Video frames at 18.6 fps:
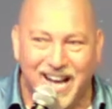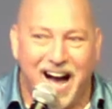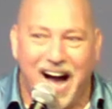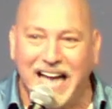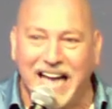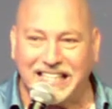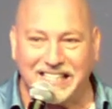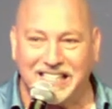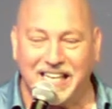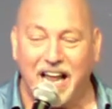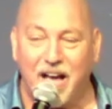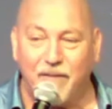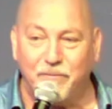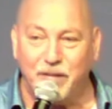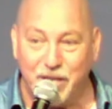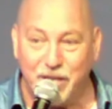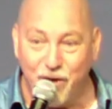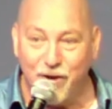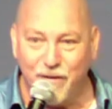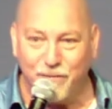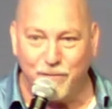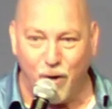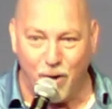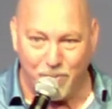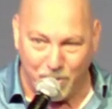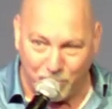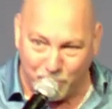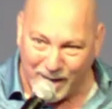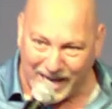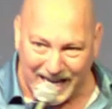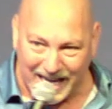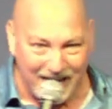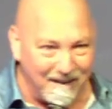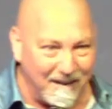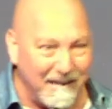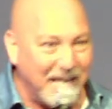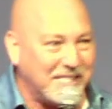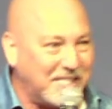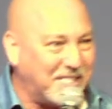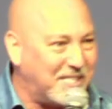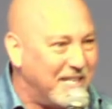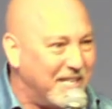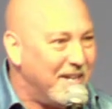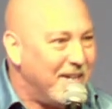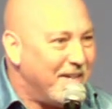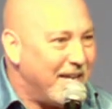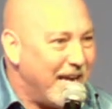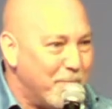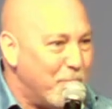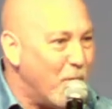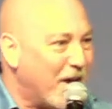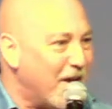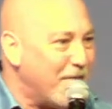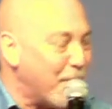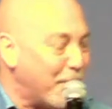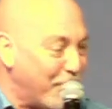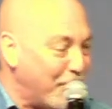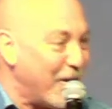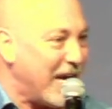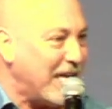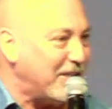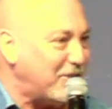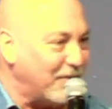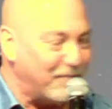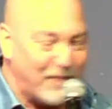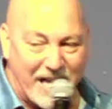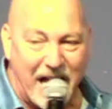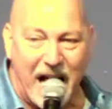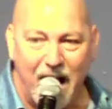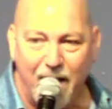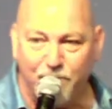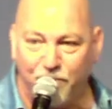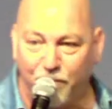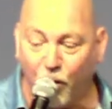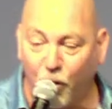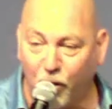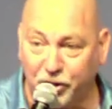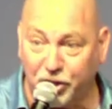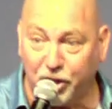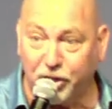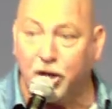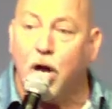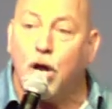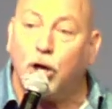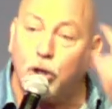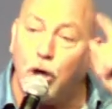I just love the uniform and we enlist in whatever branch of the armed forces.